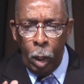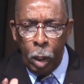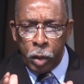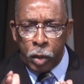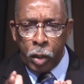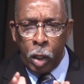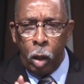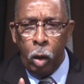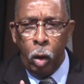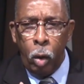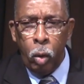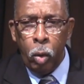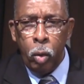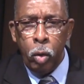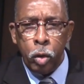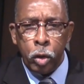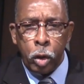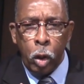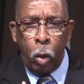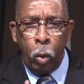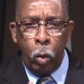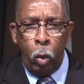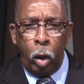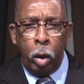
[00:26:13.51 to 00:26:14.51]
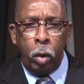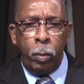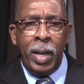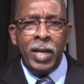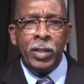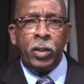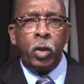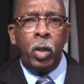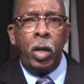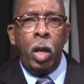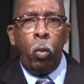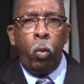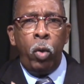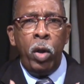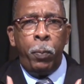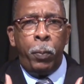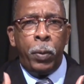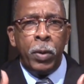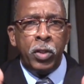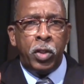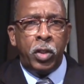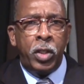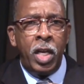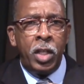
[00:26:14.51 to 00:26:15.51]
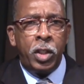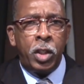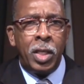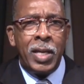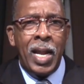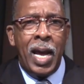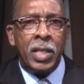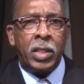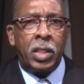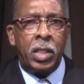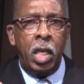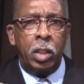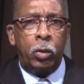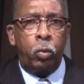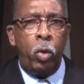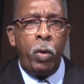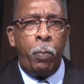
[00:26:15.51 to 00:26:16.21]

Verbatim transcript: So, so we want to make sure that we position ourselves,